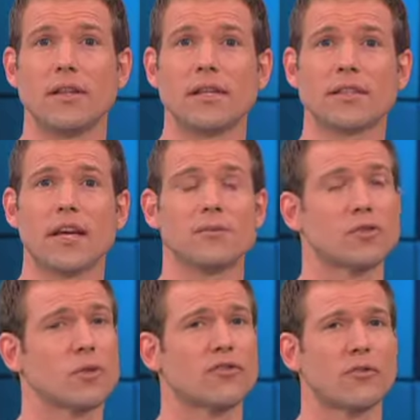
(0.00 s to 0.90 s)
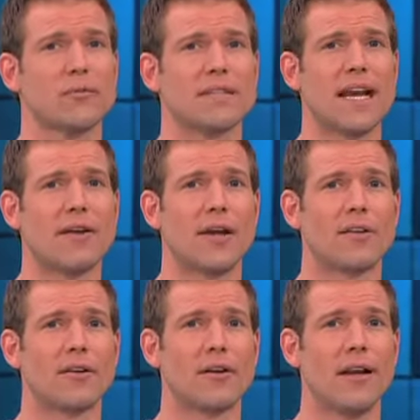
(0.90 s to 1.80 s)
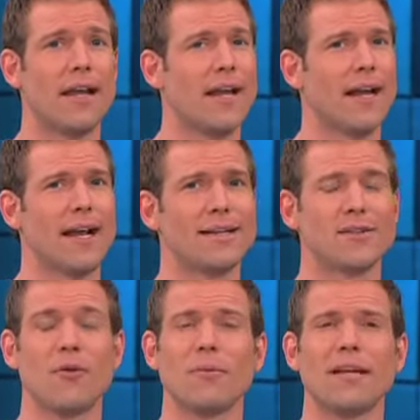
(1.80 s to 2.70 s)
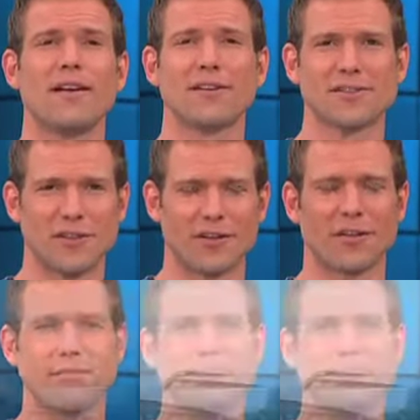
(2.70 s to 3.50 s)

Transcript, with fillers: This comes to us from down under, and I don't mean Australia.